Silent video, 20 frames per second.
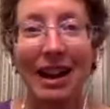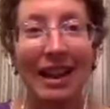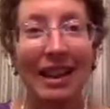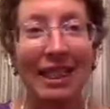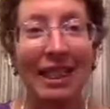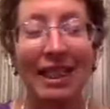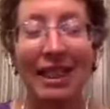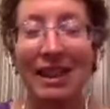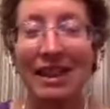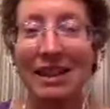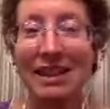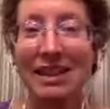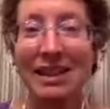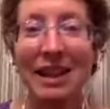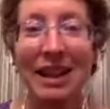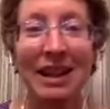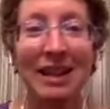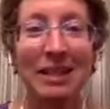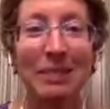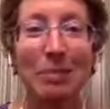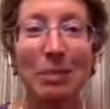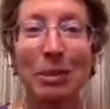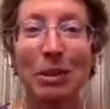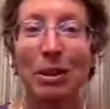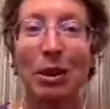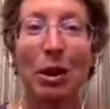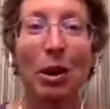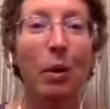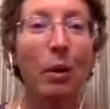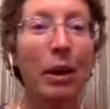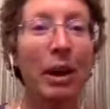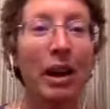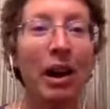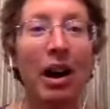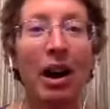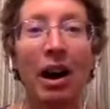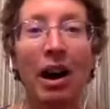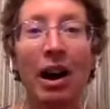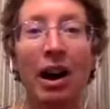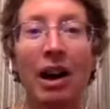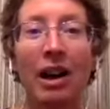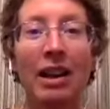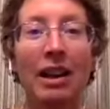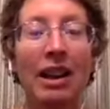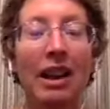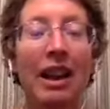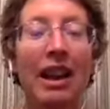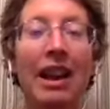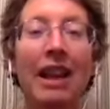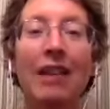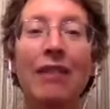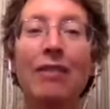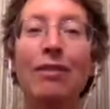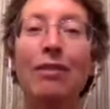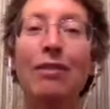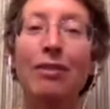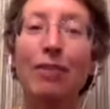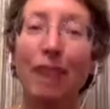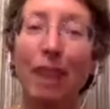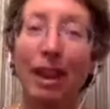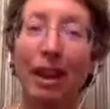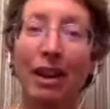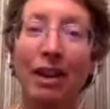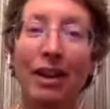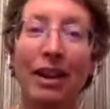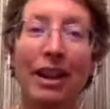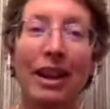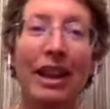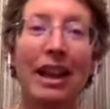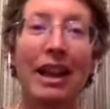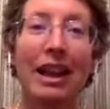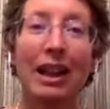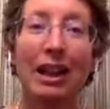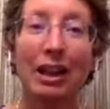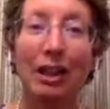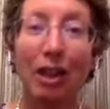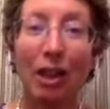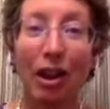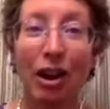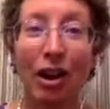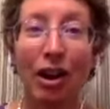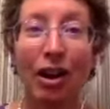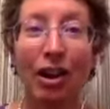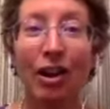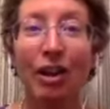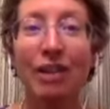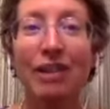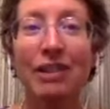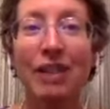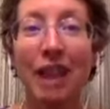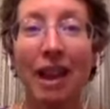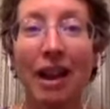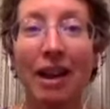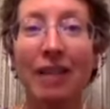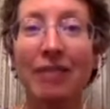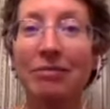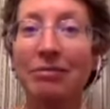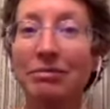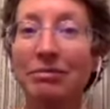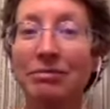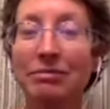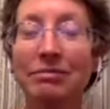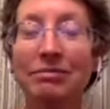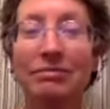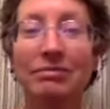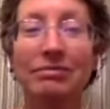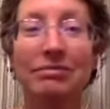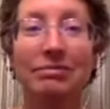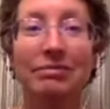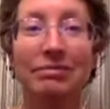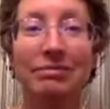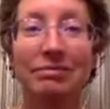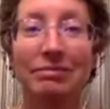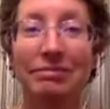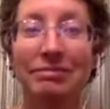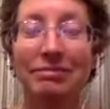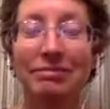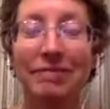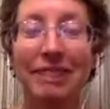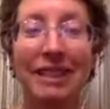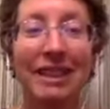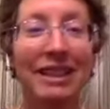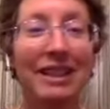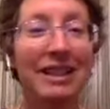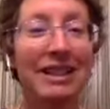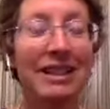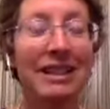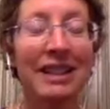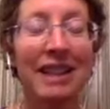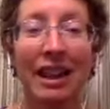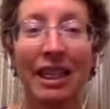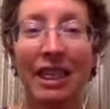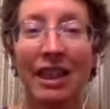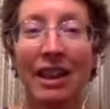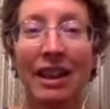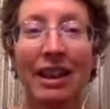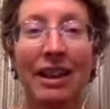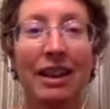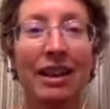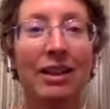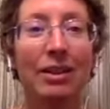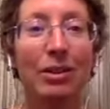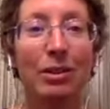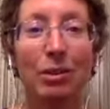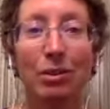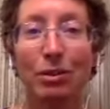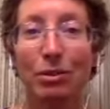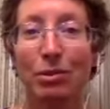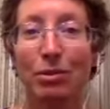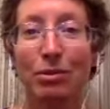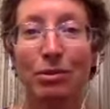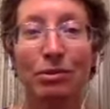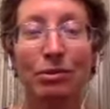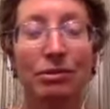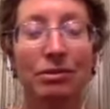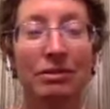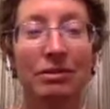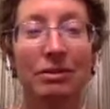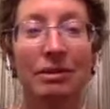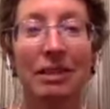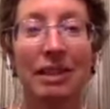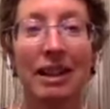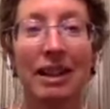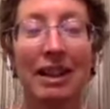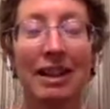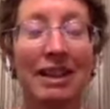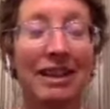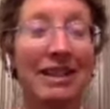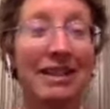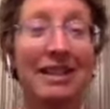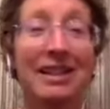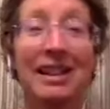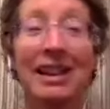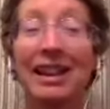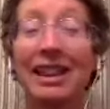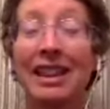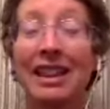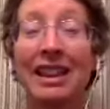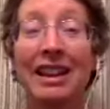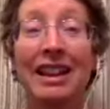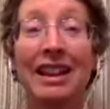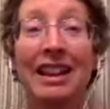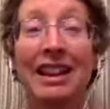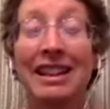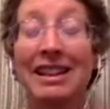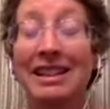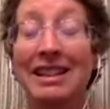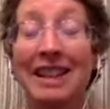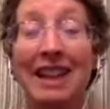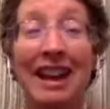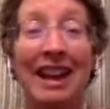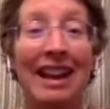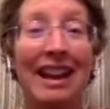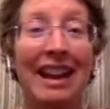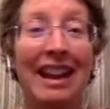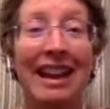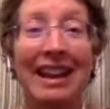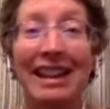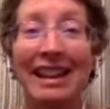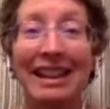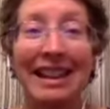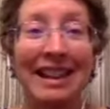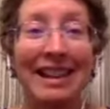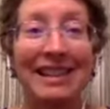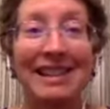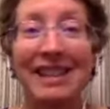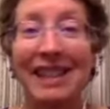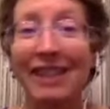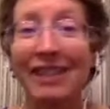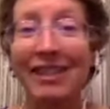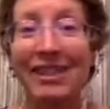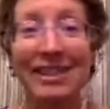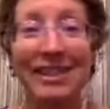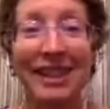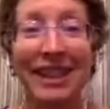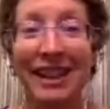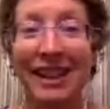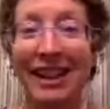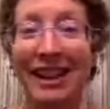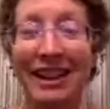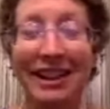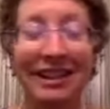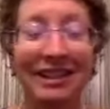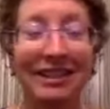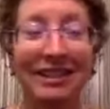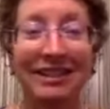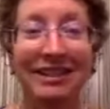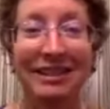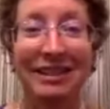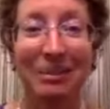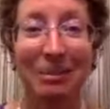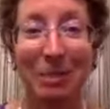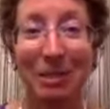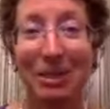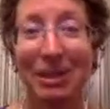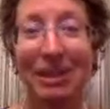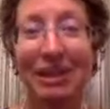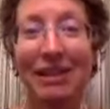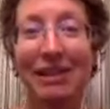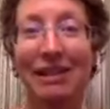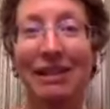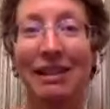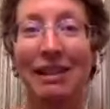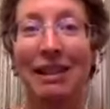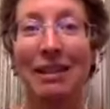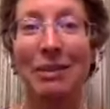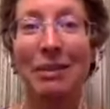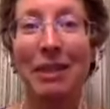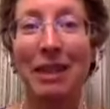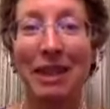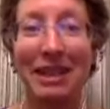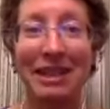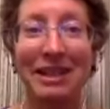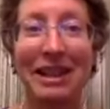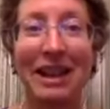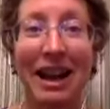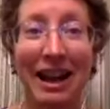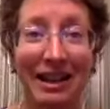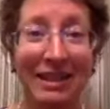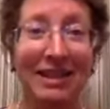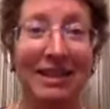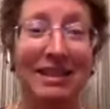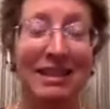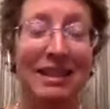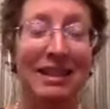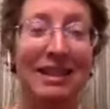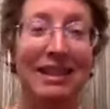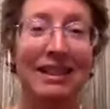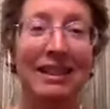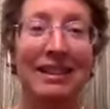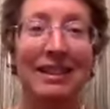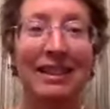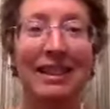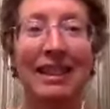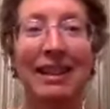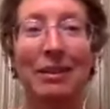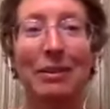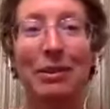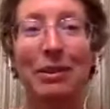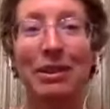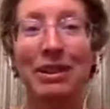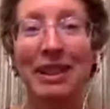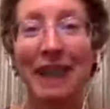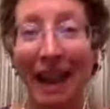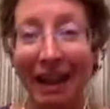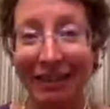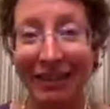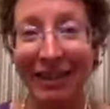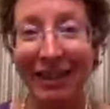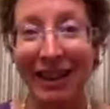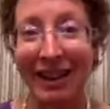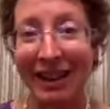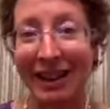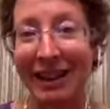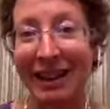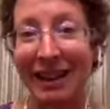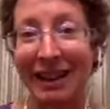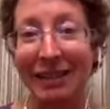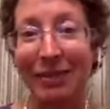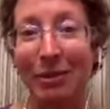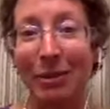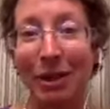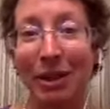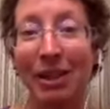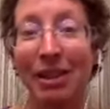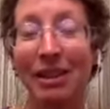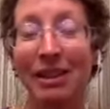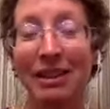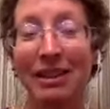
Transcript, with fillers: this has been going on a very long time. It is nothing new. It is nothing, it's not any less devastating, particularly when it's us that we're navigating it with.